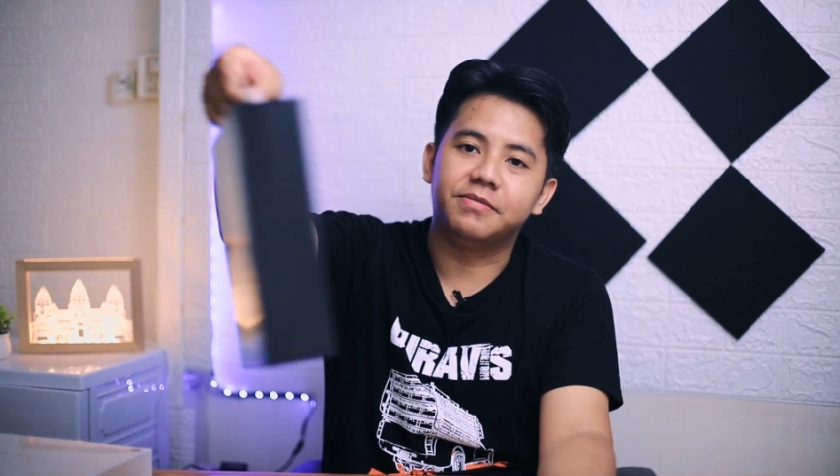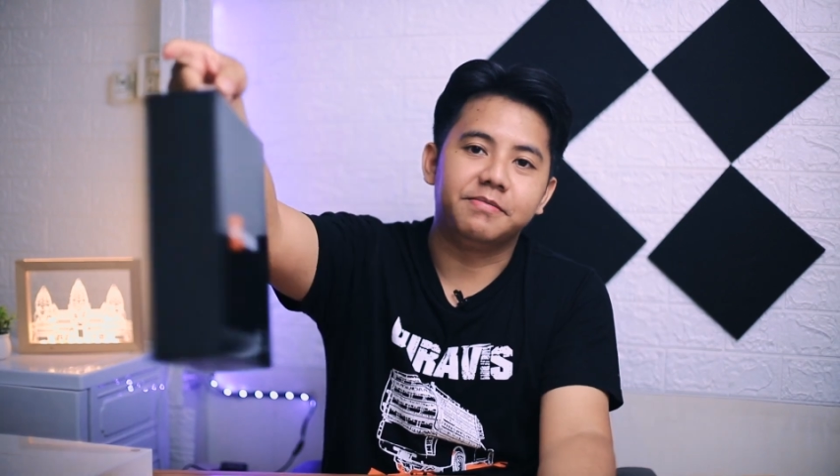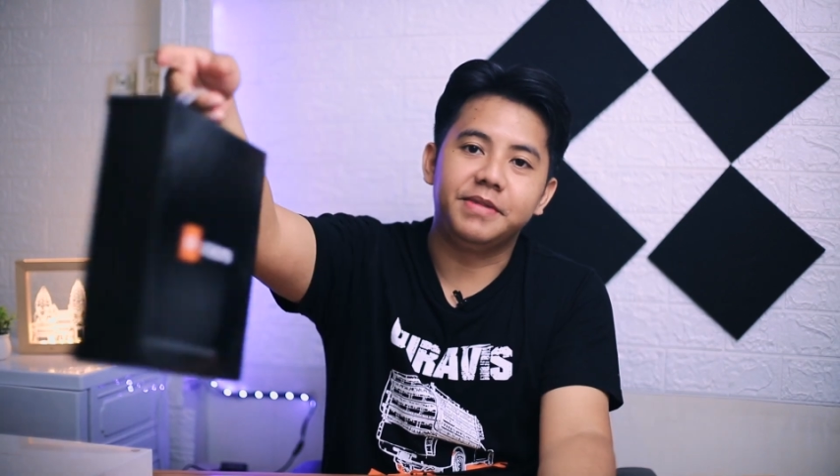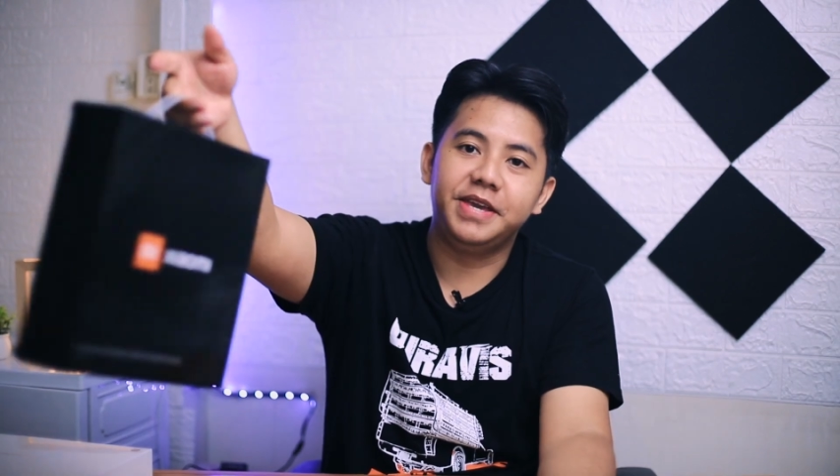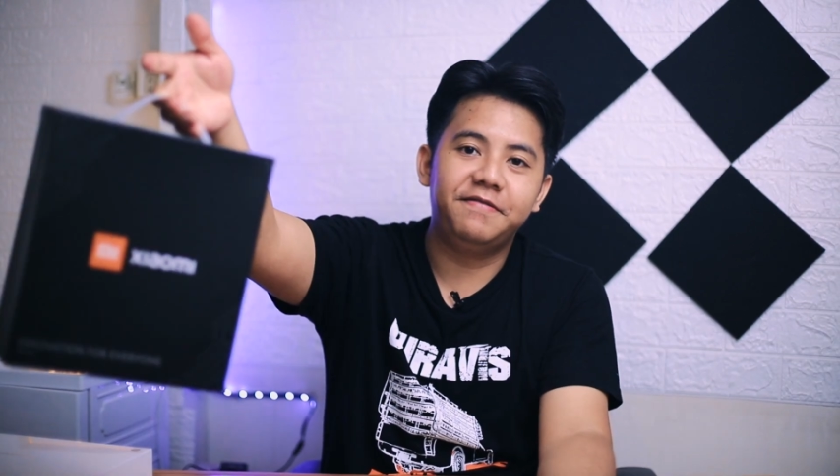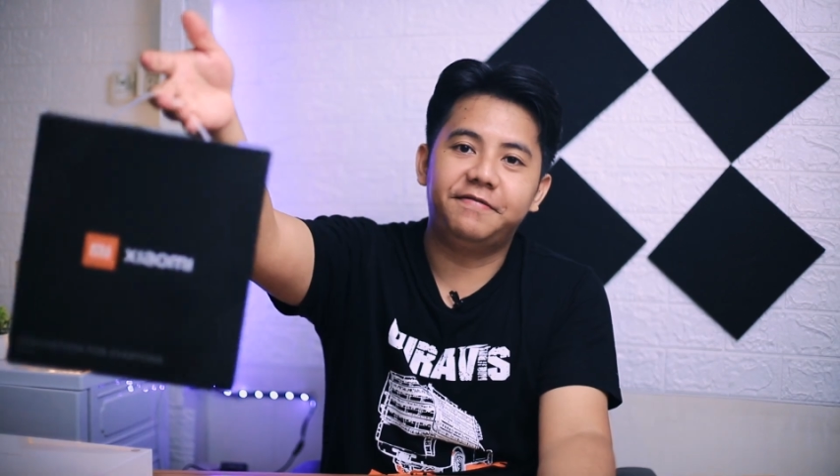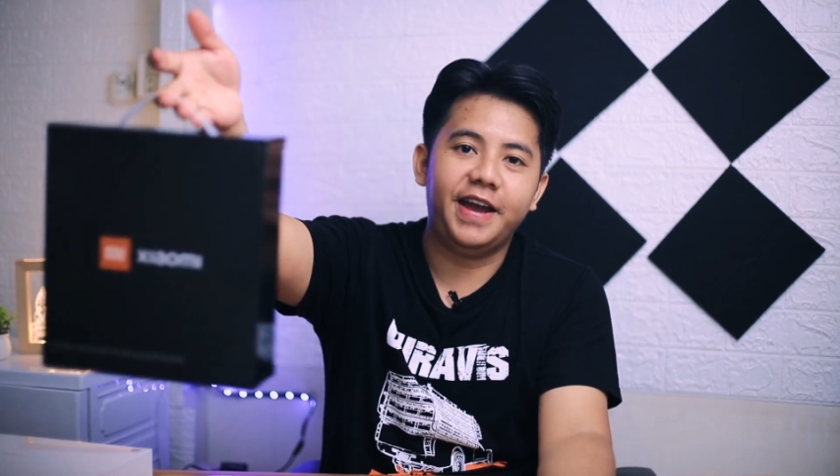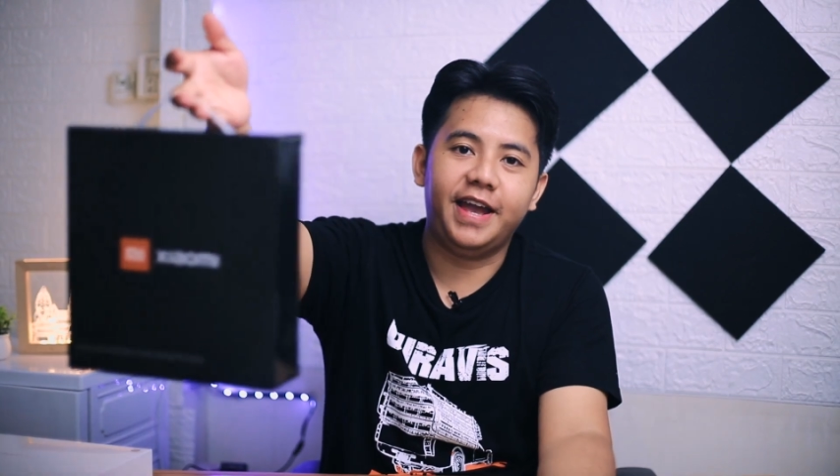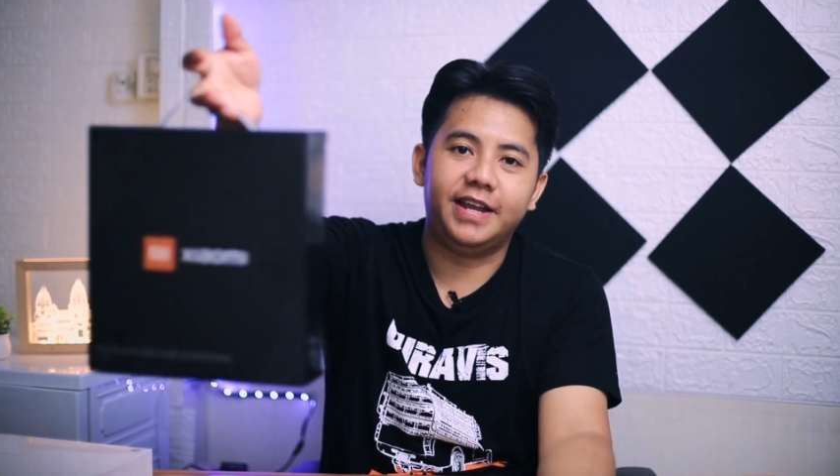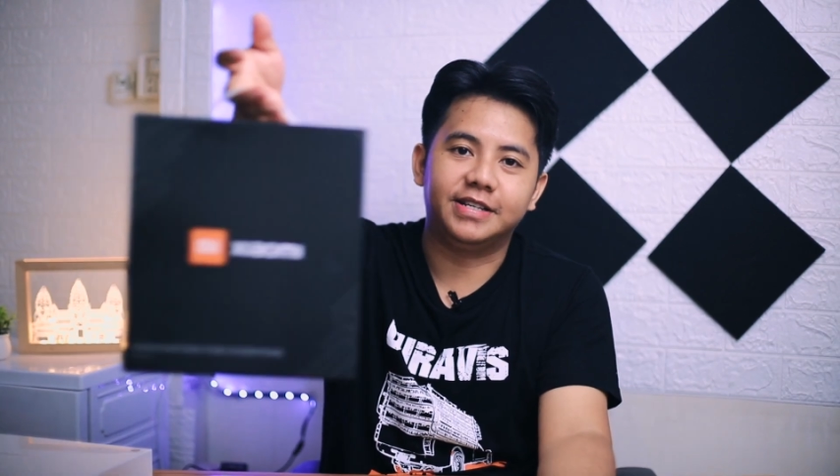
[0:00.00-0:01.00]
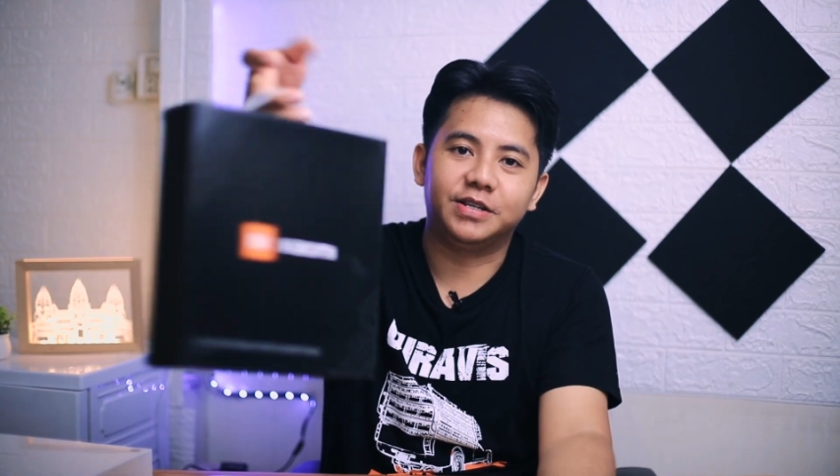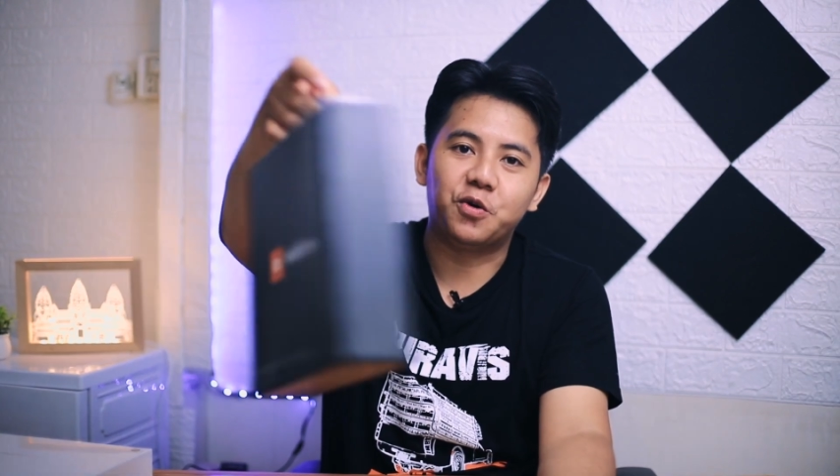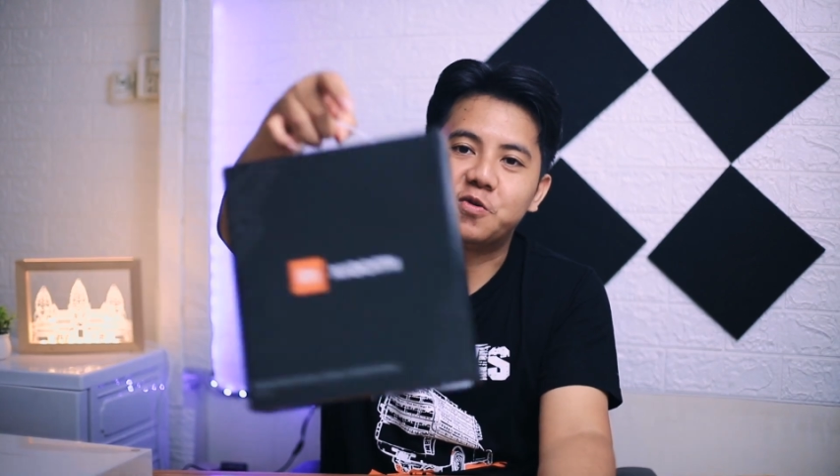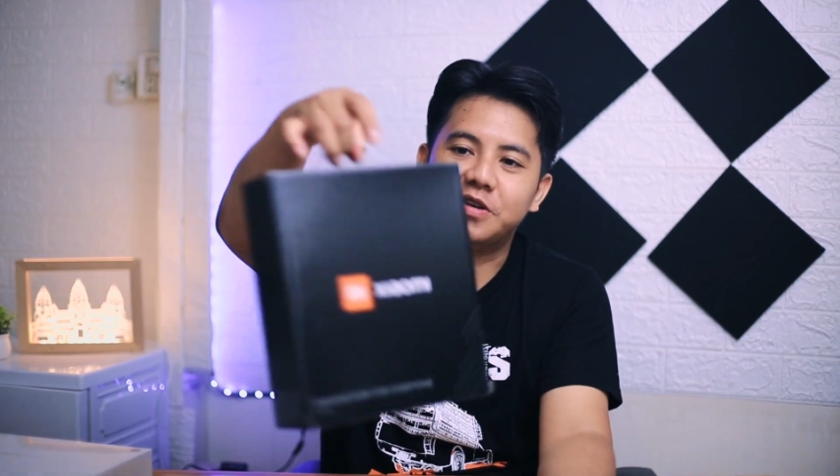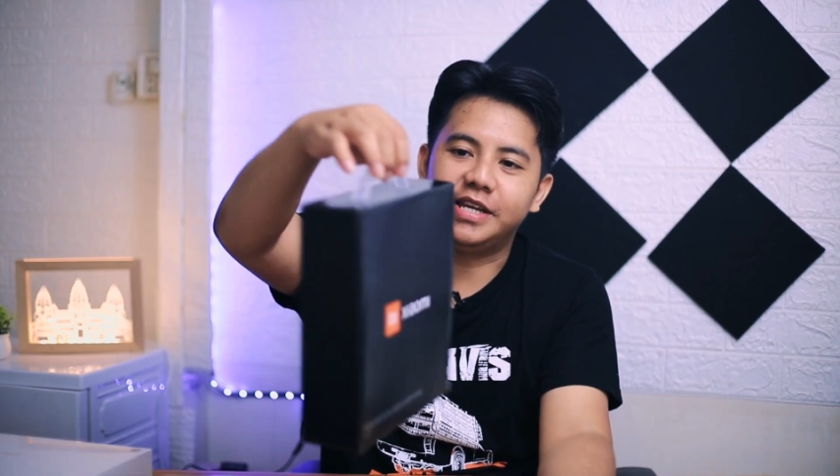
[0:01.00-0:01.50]
me fans
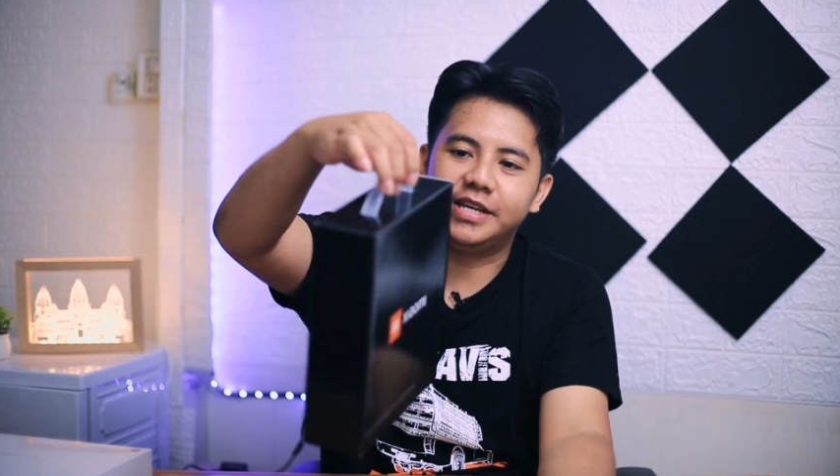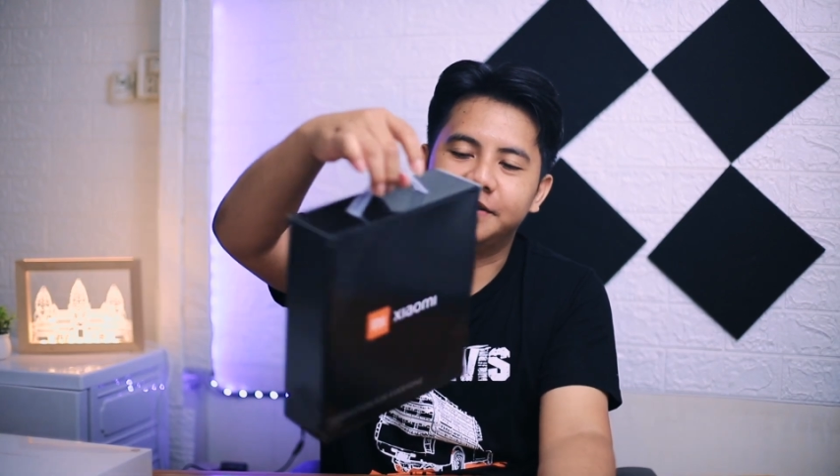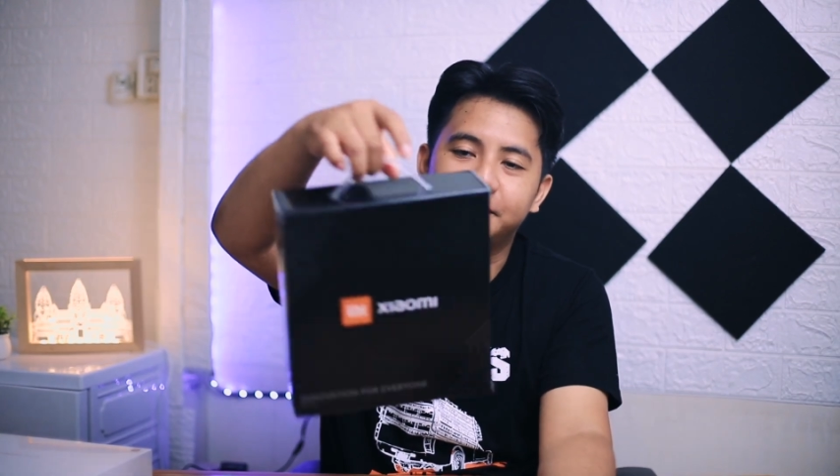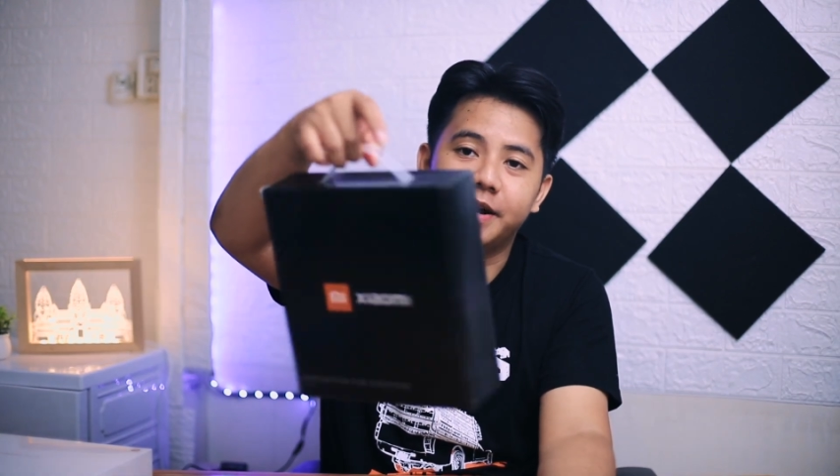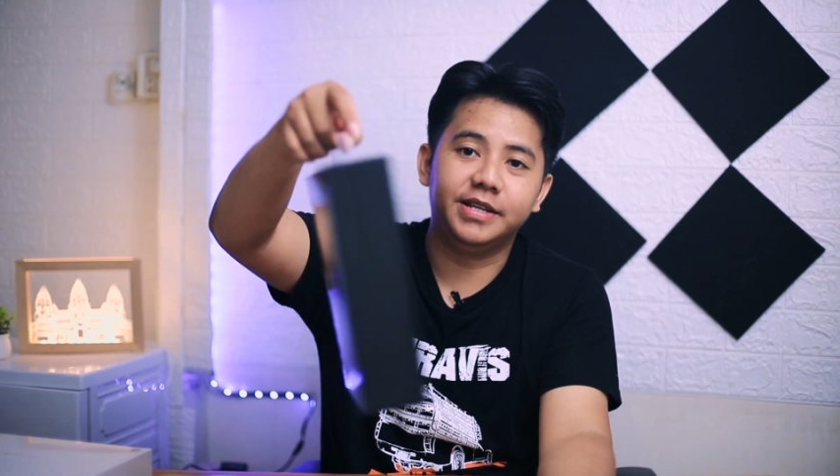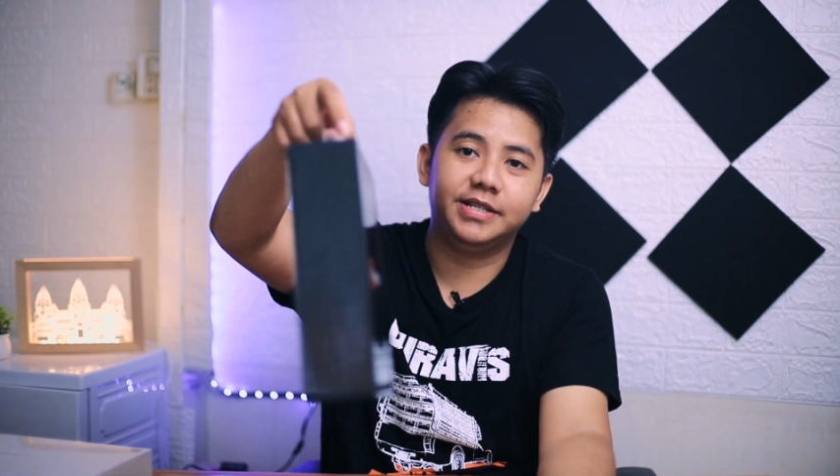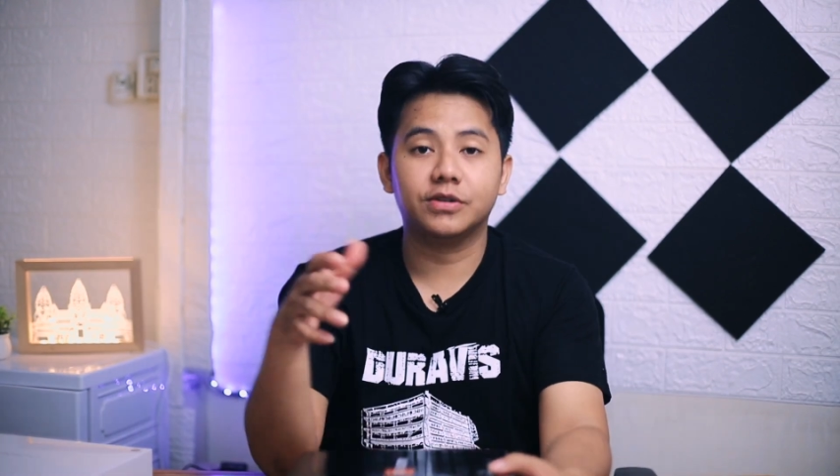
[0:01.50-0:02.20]
only, right?